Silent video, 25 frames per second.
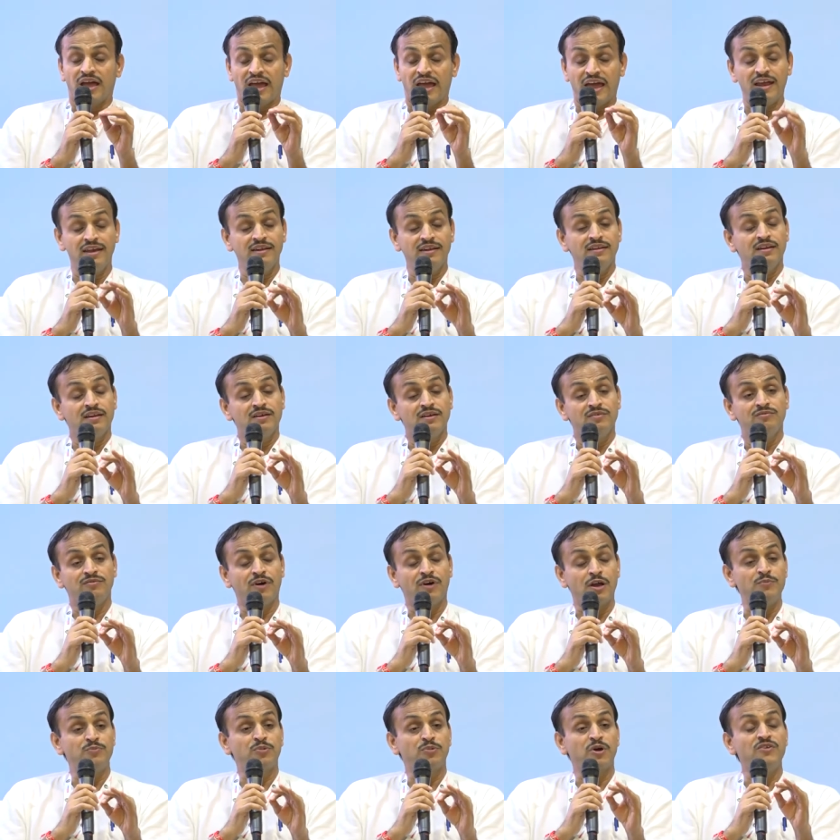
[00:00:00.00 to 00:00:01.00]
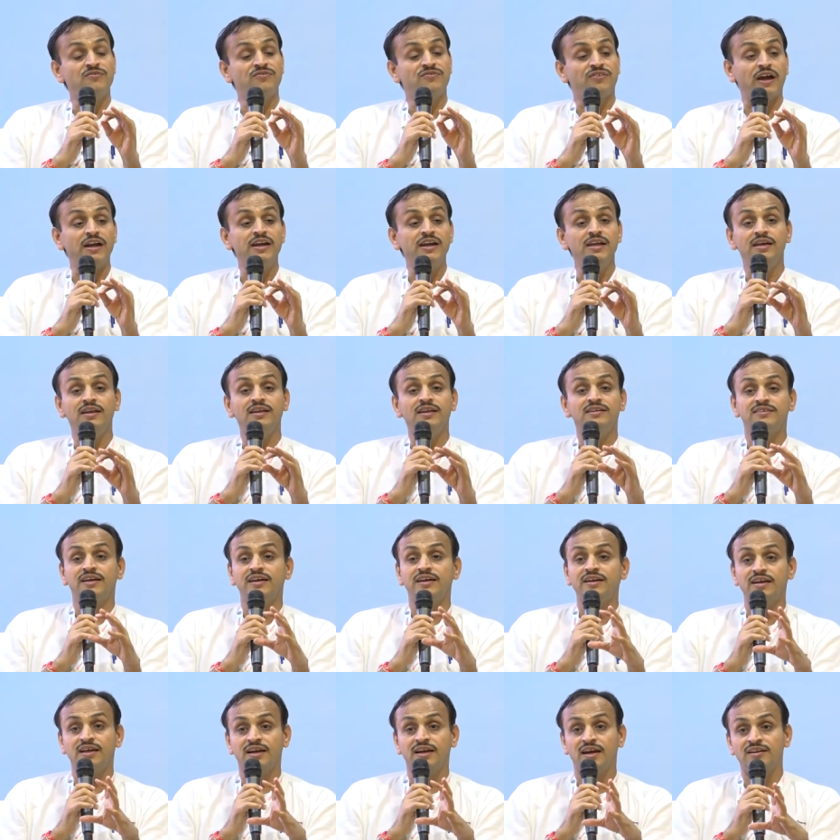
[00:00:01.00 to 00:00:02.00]
And 1.5 degree
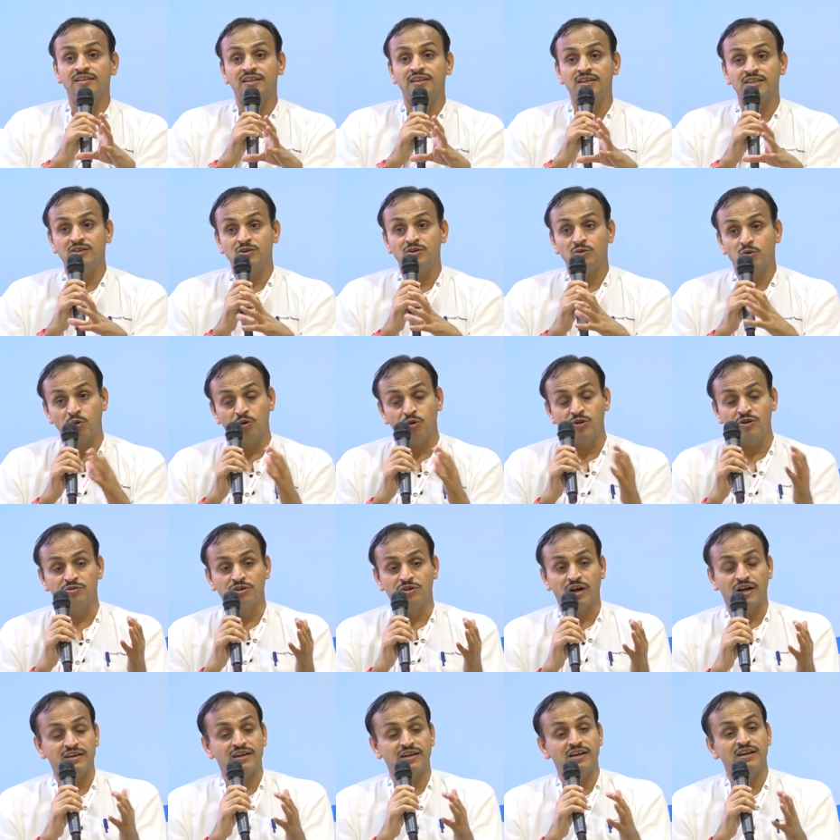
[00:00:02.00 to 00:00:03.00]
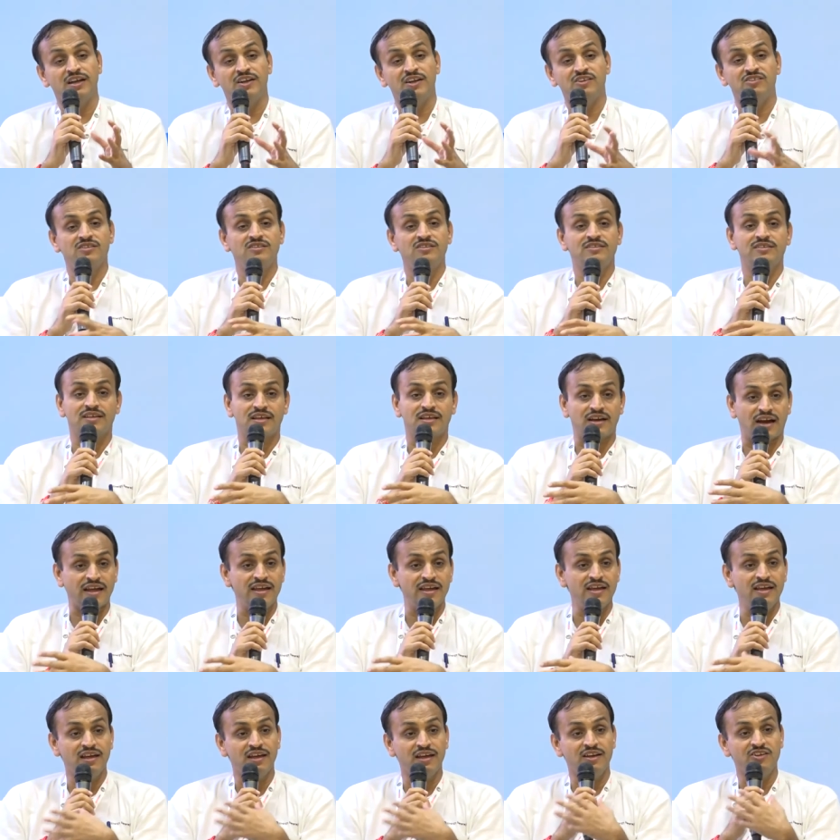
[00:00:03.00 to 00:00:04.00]
centigrade, the whole United Nations
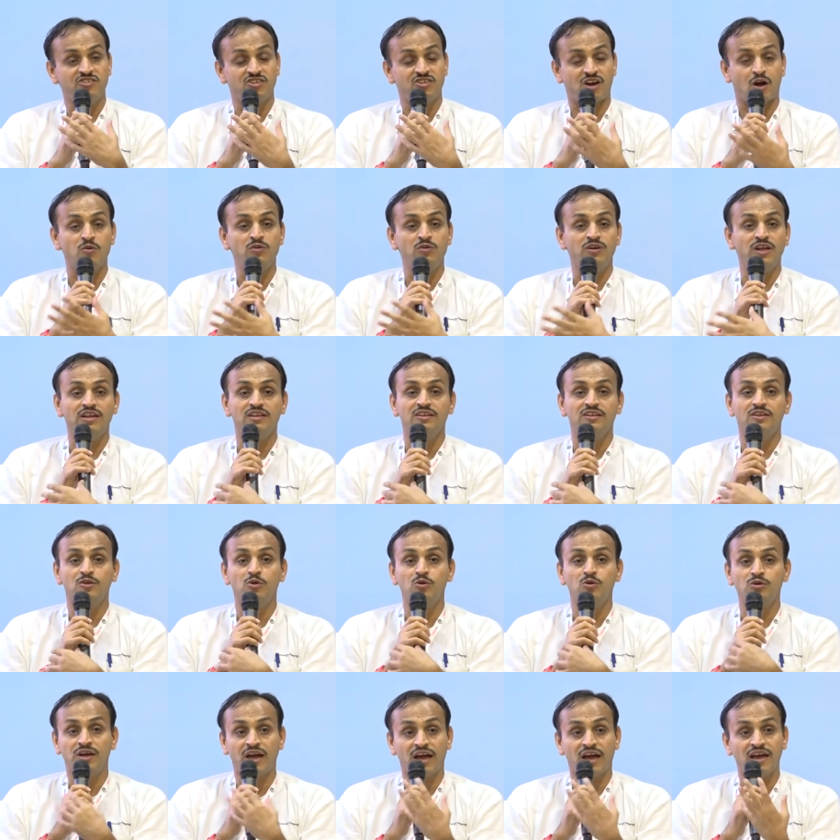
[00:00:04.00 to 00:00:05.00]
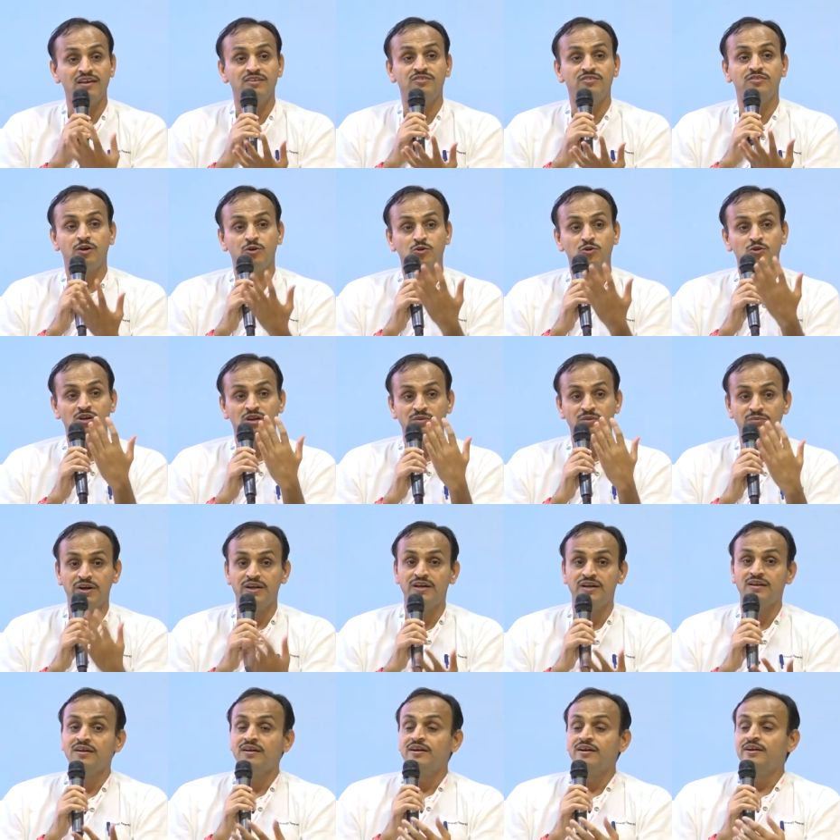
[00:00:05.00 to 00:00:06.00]
crying and shouting, look guys, you have to
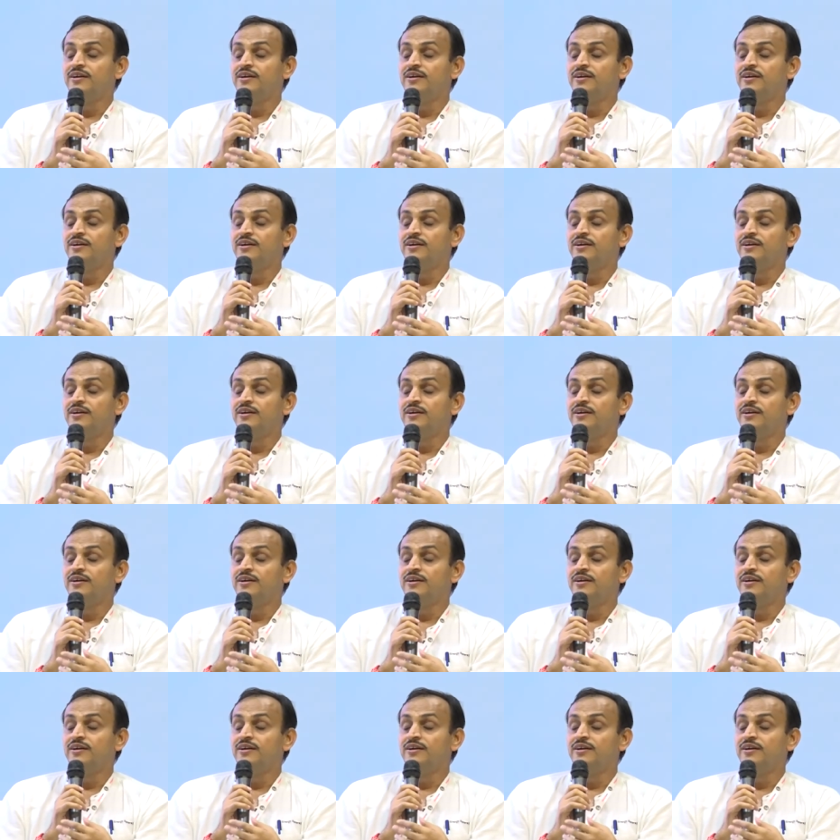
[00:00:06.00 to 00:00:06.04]
limit